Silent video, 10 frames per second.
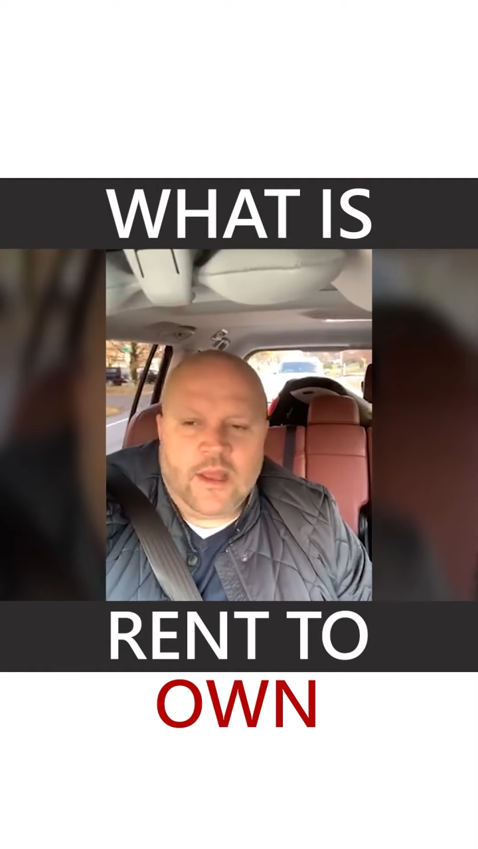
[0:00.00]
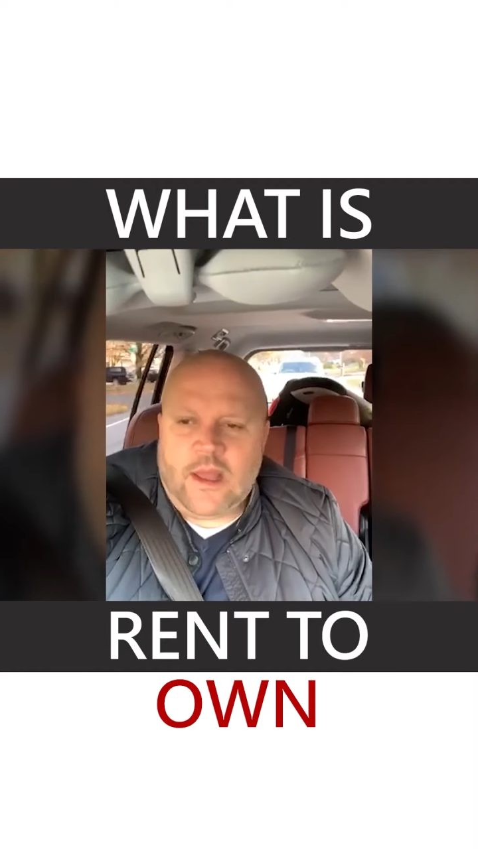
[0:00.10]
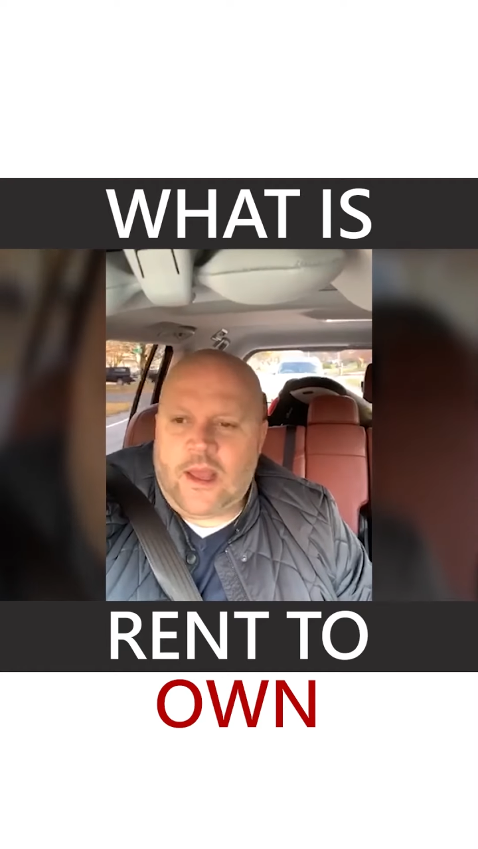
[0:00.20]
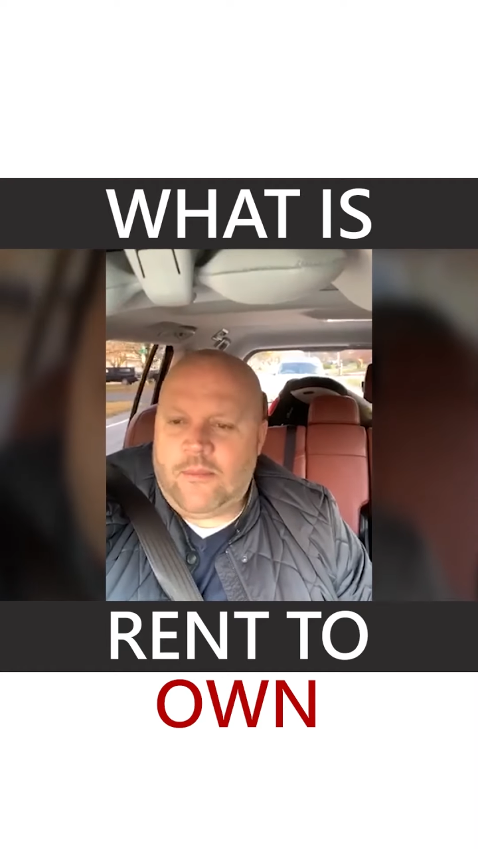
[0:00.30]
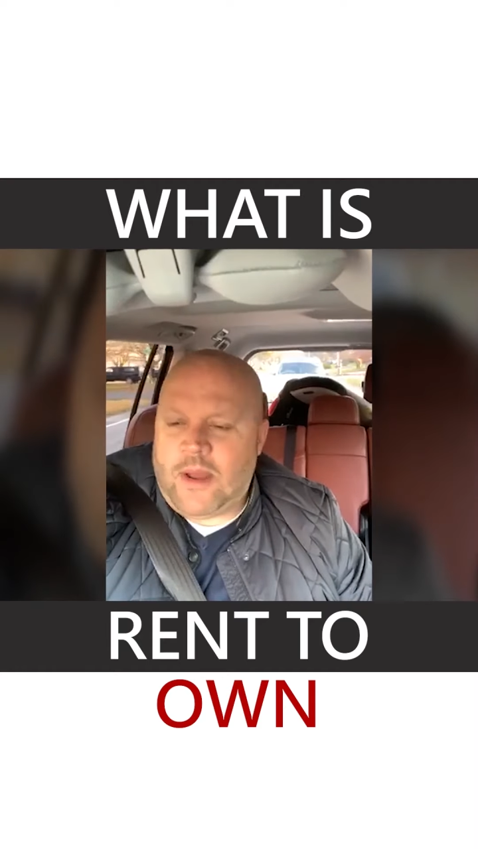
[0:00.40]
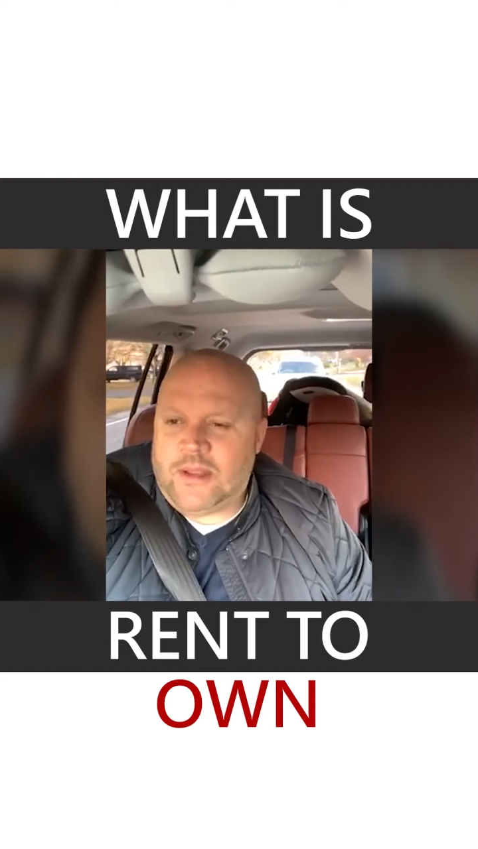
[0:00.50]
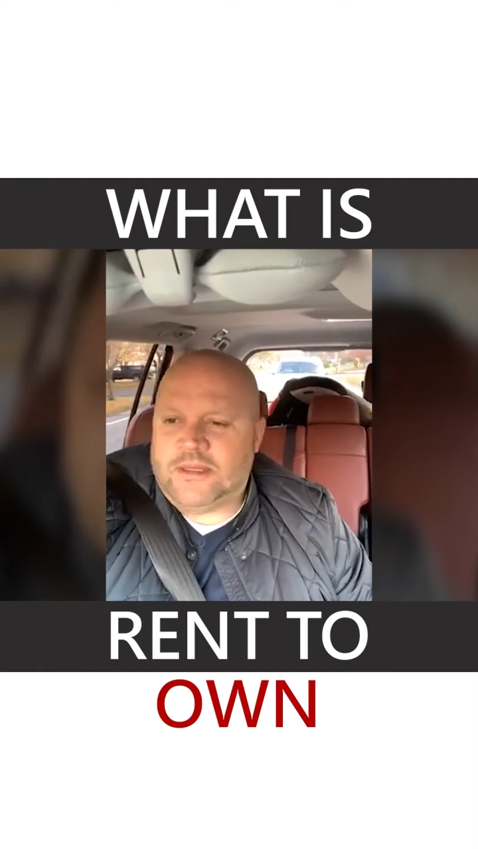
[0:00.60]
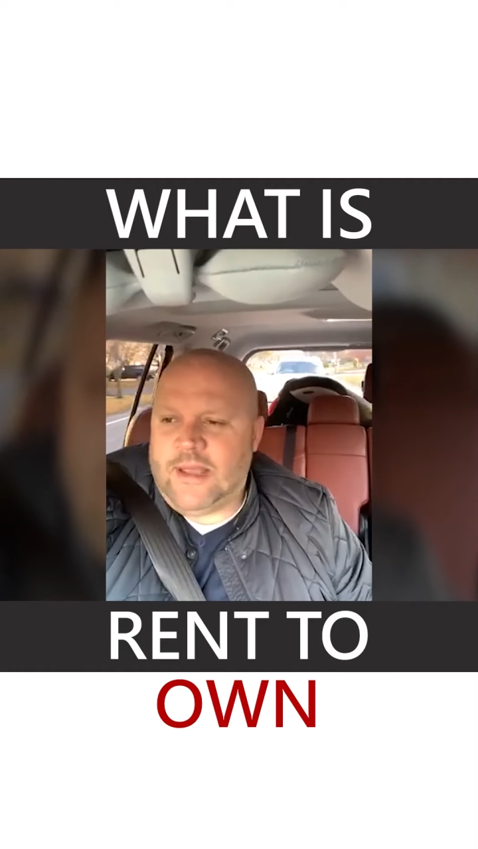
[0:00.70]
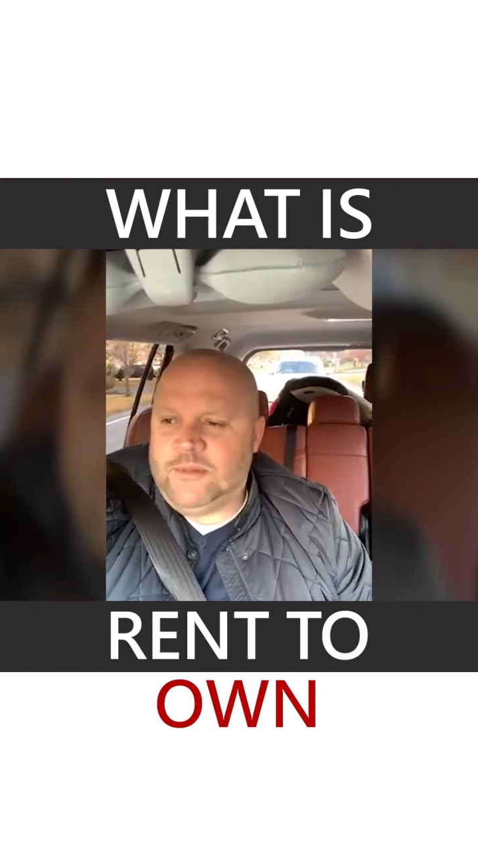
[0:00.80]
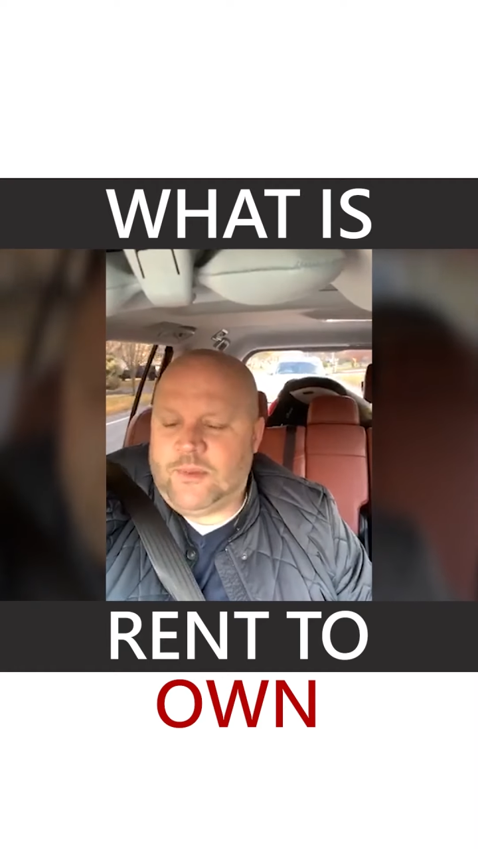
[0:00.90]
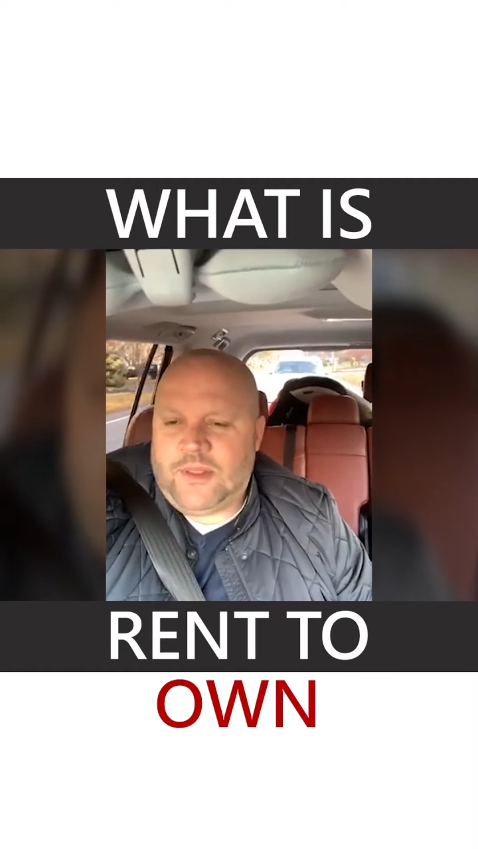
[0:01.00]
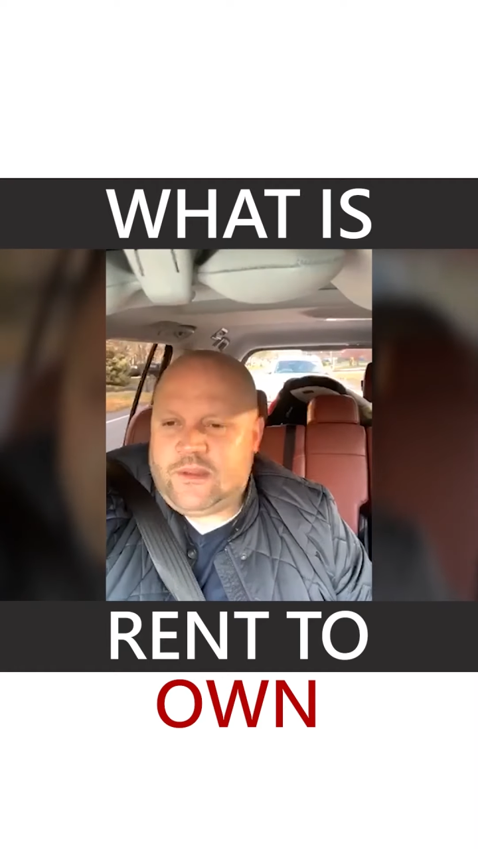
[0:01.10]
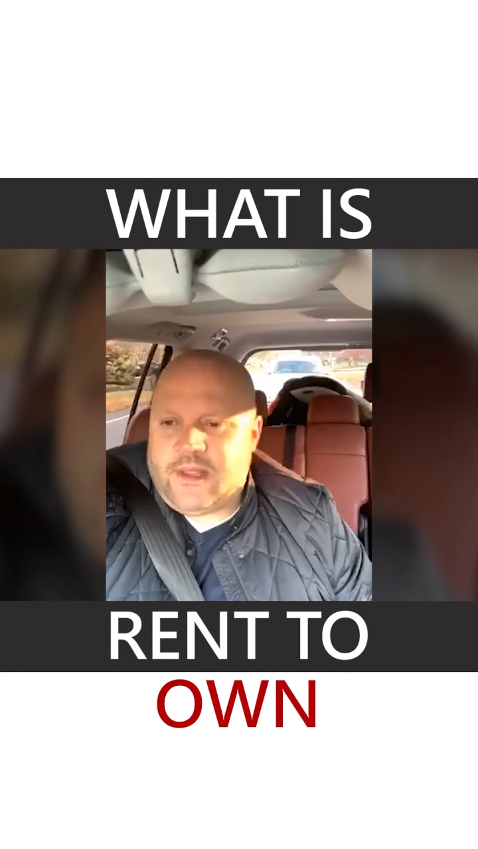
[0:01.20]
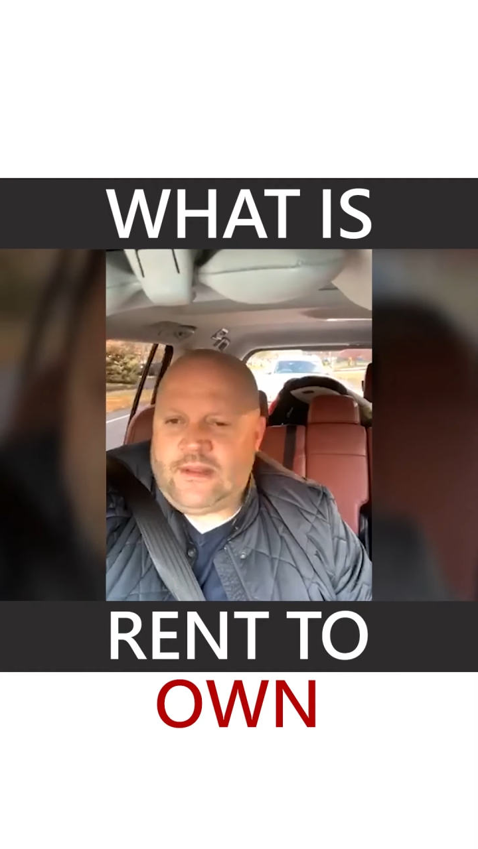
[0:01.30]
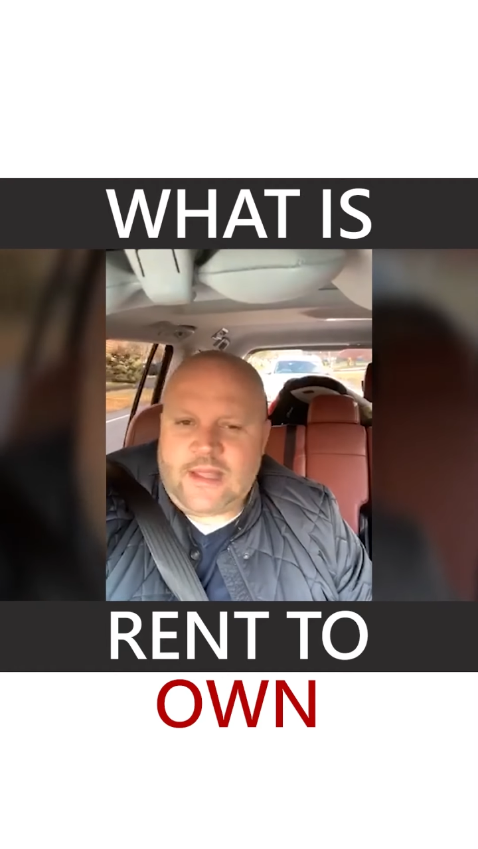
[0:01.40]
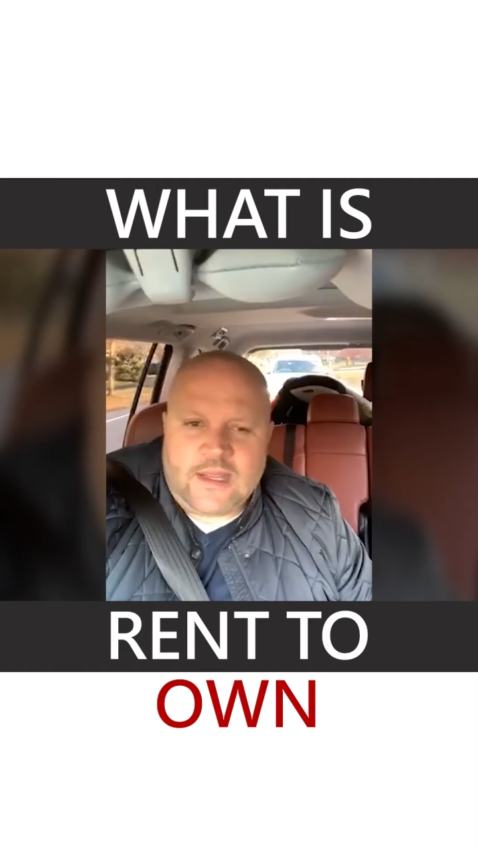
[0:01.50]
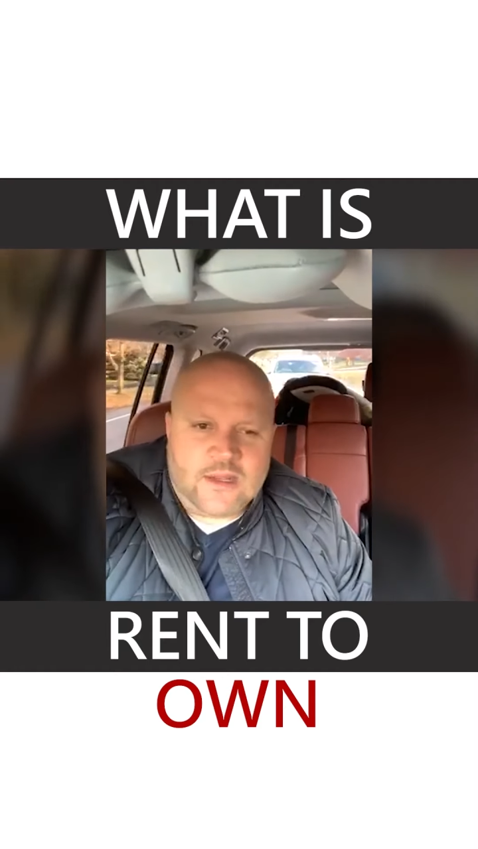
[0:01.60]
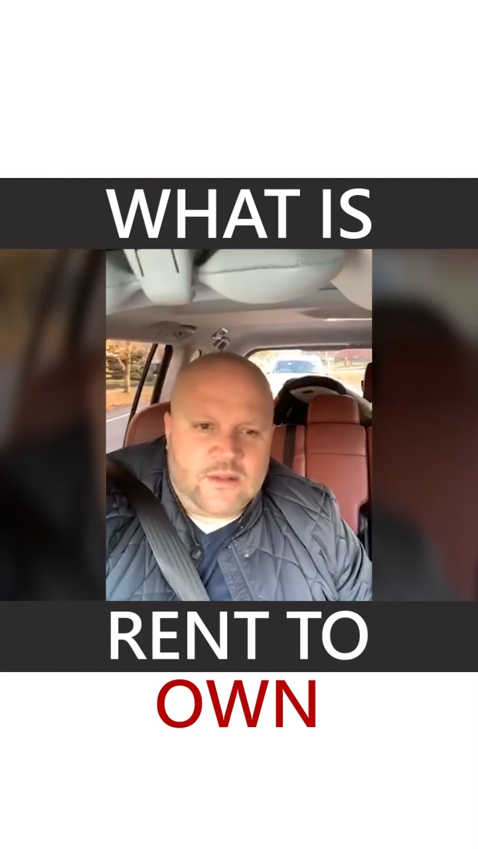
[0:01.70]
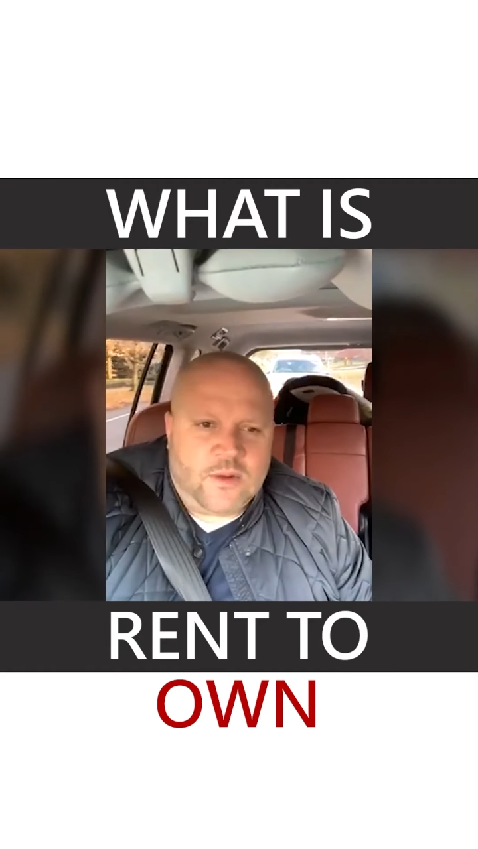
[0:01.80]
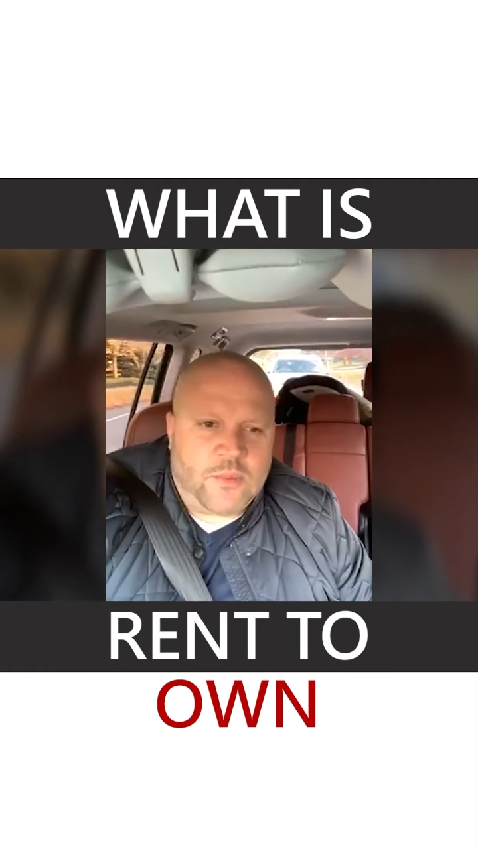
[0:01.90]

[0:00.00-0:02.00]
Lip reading: unacceptable. They're